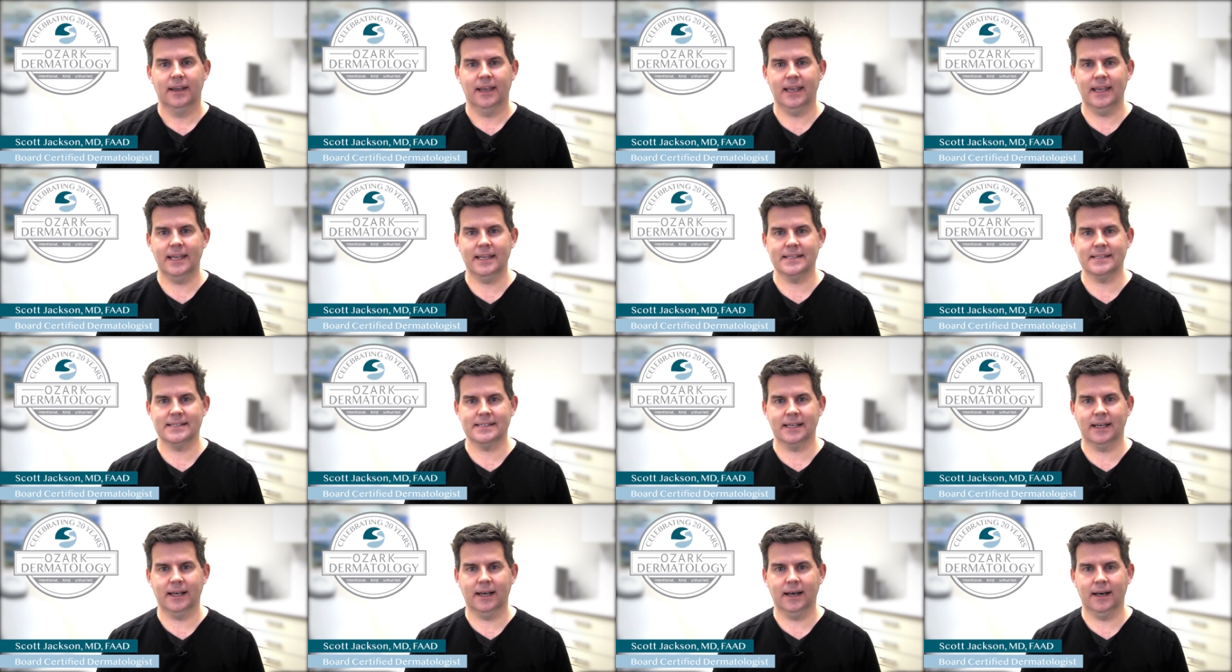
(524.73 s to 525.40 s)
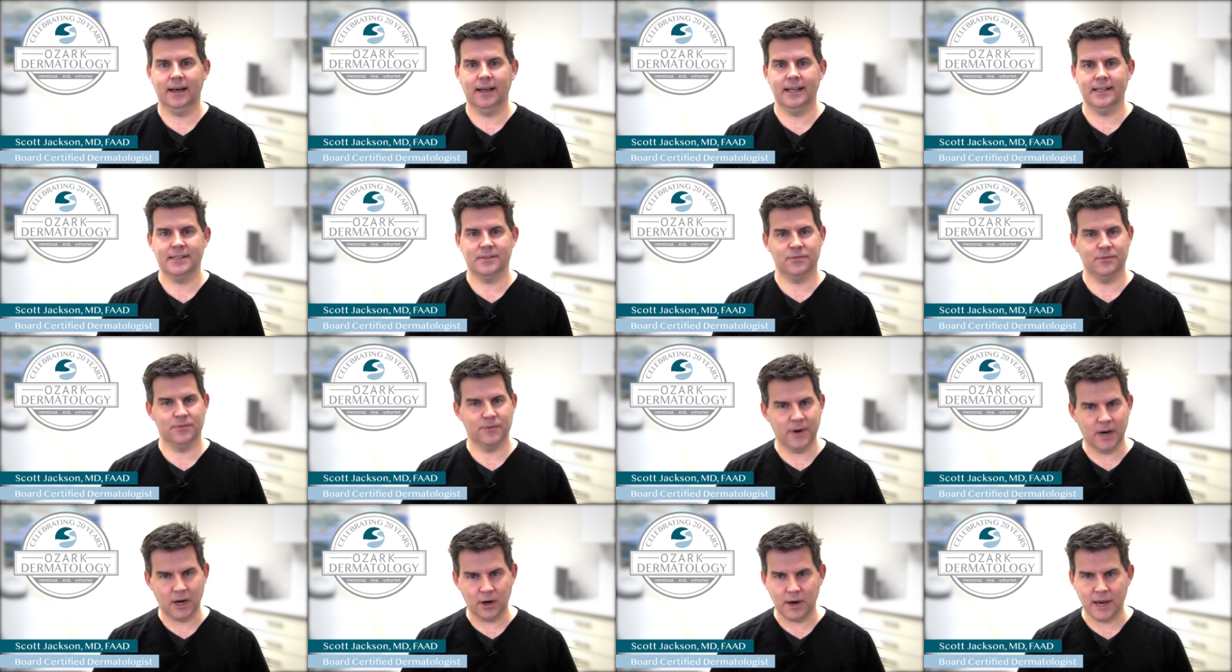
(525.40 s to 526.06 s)
It's
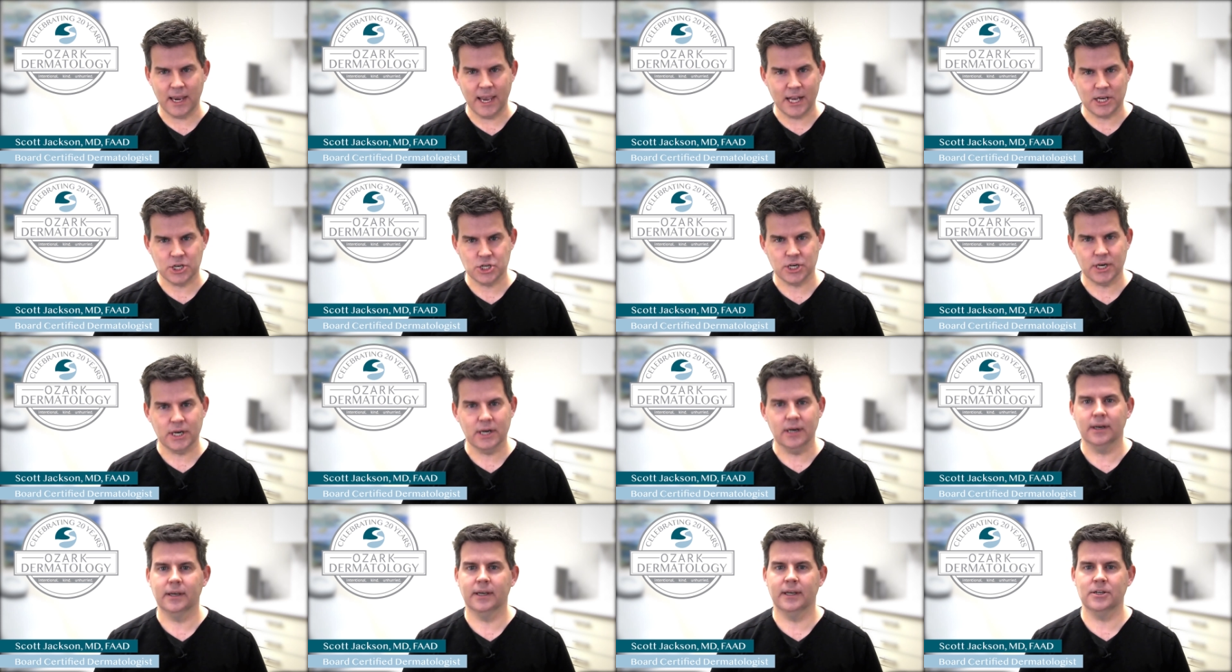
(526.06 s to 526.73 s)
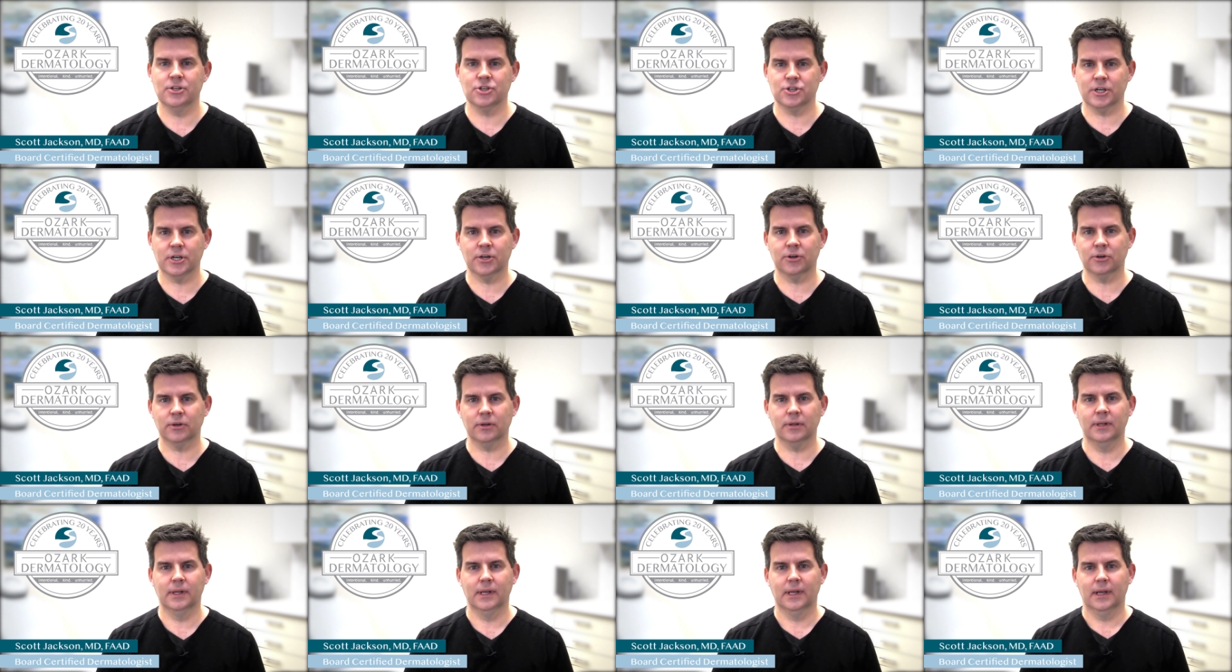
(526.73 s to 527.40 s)
very itchy in
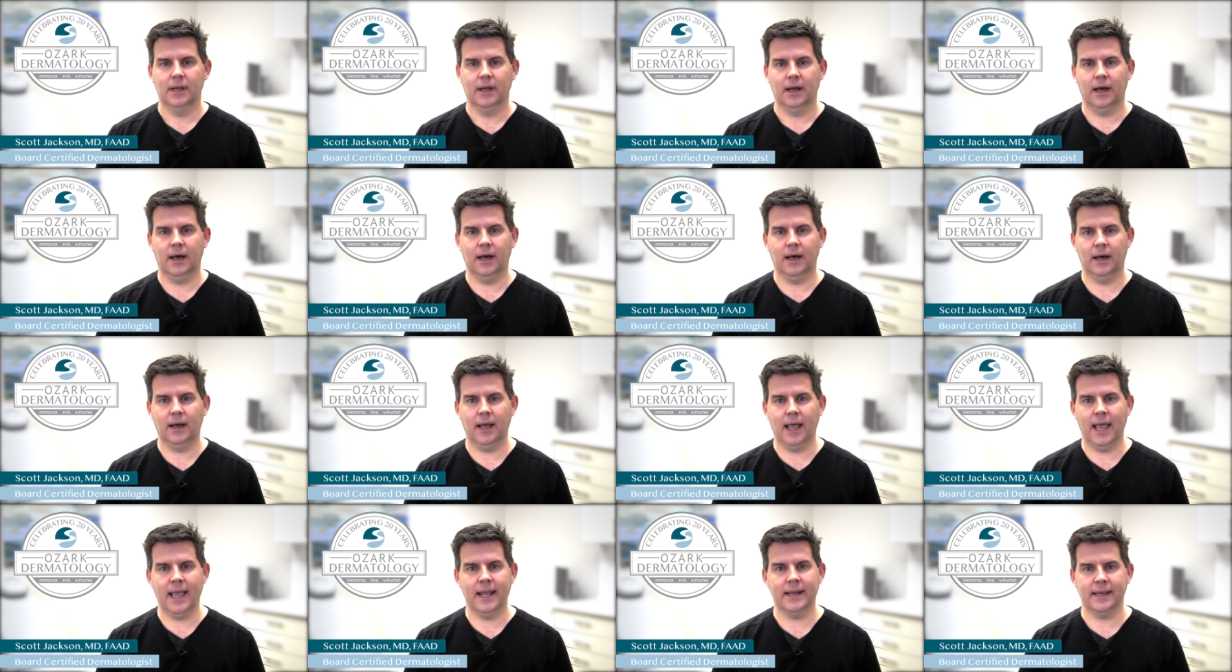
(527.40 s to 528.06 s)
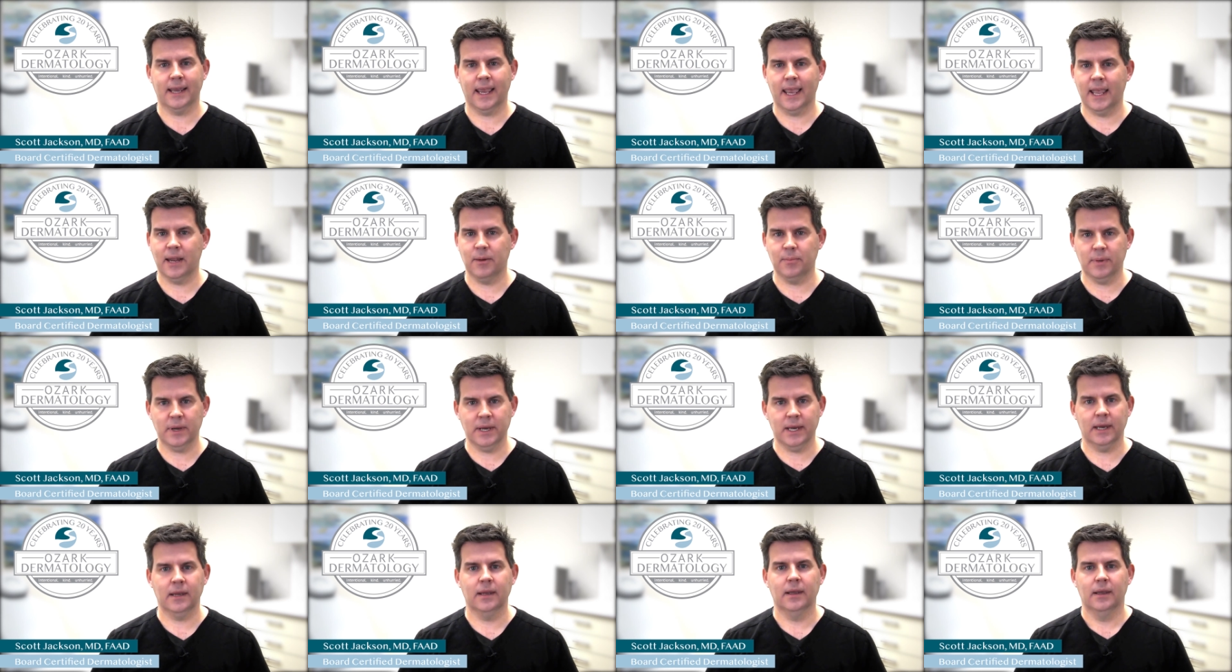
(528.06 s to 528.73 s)
general and can
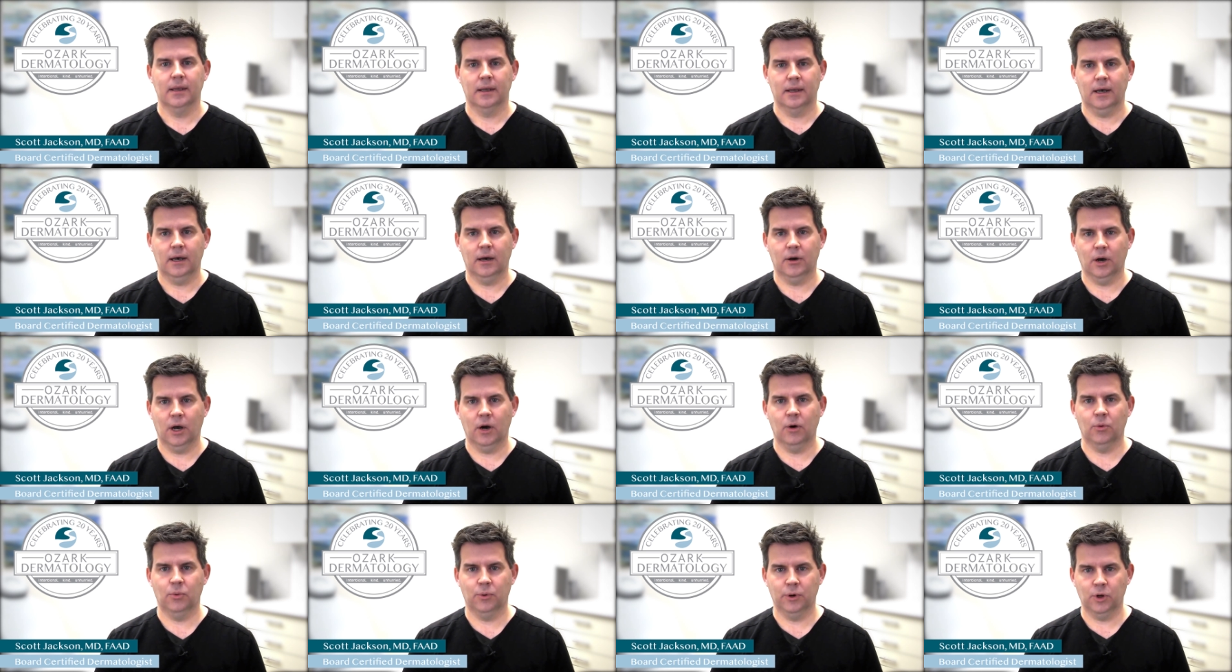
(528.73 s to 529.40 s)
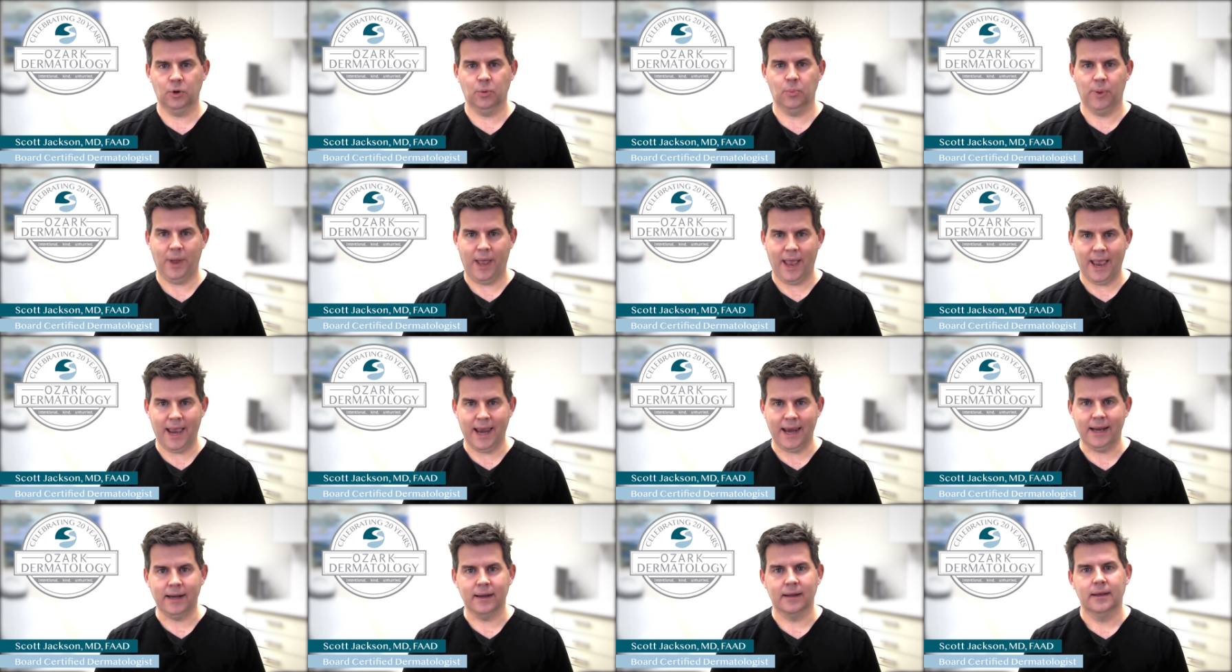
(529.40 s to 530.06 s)
be a real
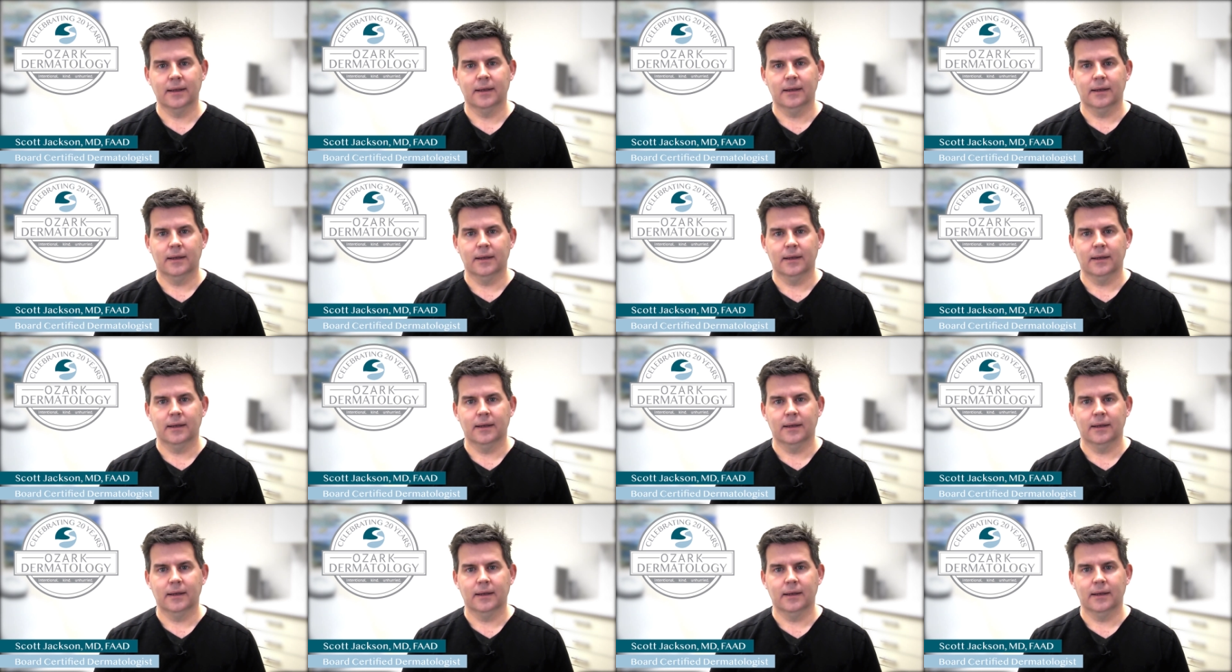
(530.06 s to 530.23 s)
pain.